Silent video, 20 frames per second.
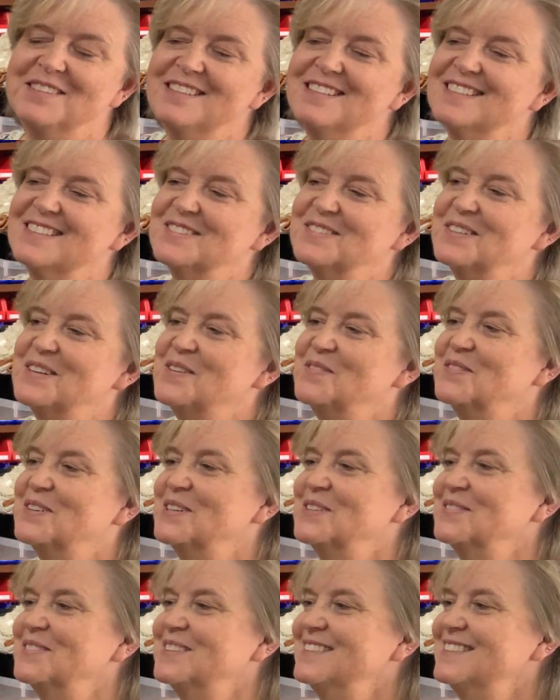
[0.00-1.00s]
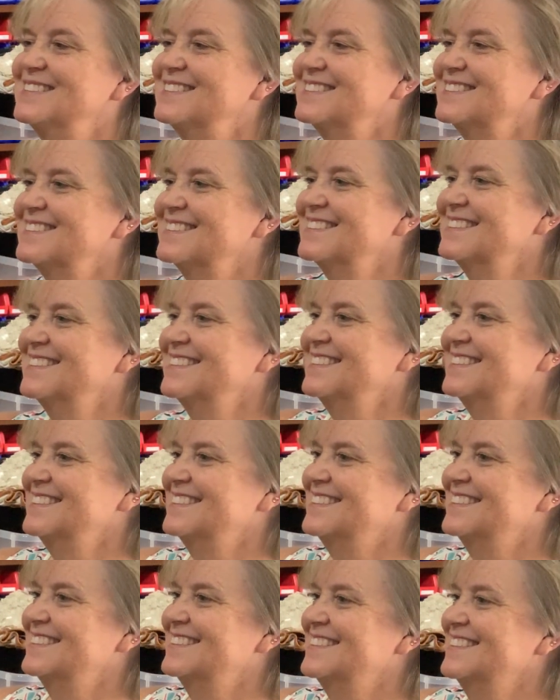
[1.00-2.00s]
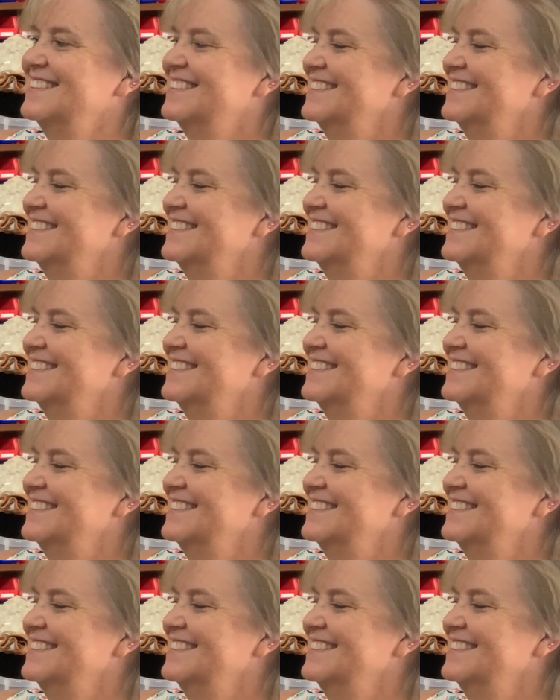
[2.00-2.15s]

me this one on purpose? What one?